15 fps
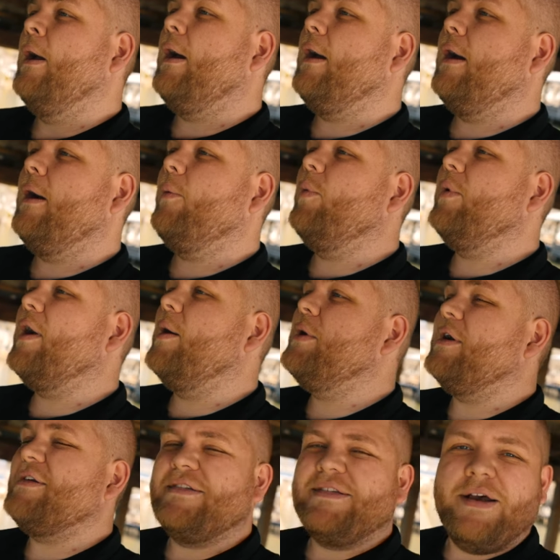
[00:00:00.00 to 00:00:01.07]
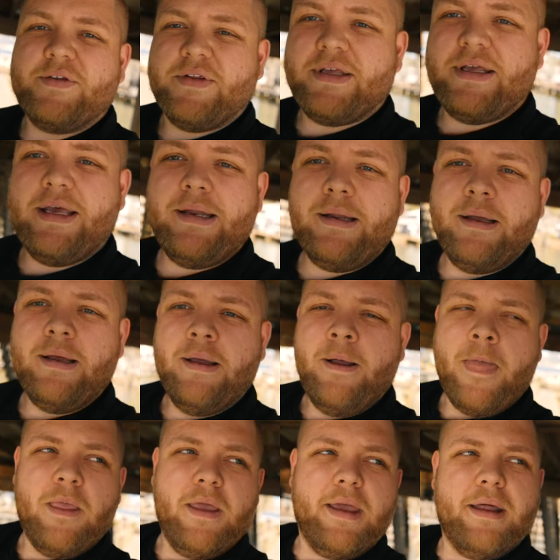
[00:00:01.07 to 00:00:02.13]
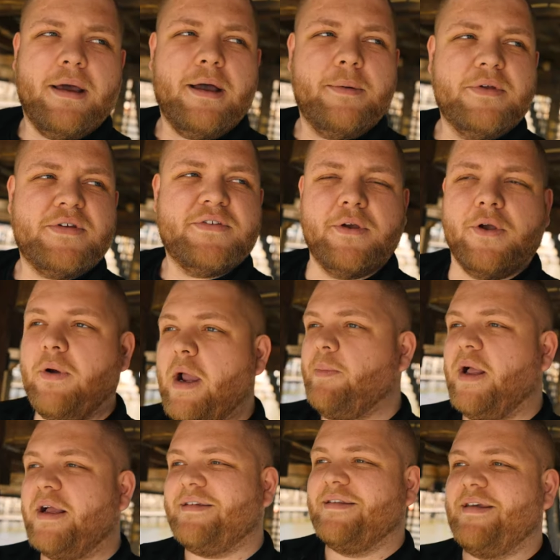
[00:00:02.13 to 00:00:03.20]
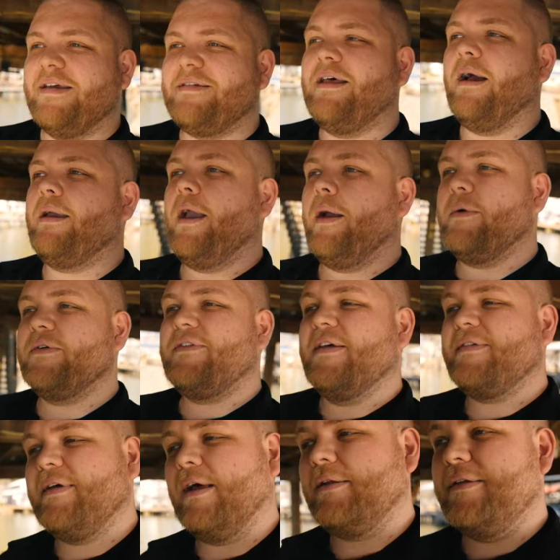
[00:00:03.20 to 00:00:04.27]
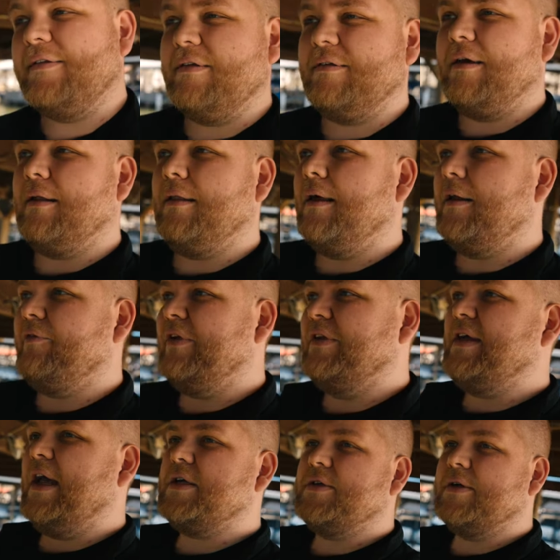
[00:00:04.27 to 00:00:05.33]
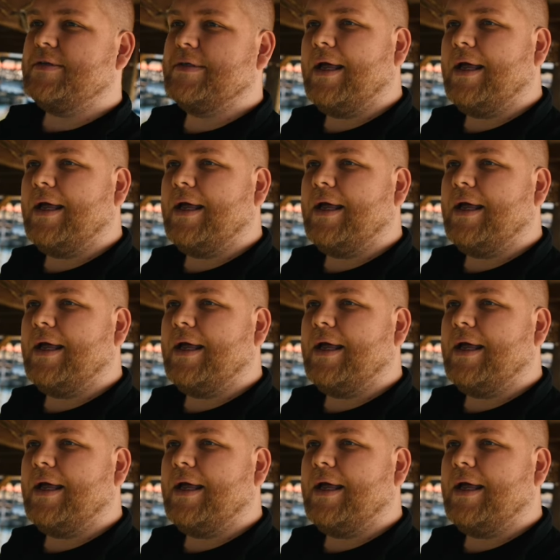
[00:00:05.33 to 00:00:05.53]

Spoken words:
We've been coming here since I was a kid, and it's just a great place to test out cameras, test out lenses. You got a lot of different textures.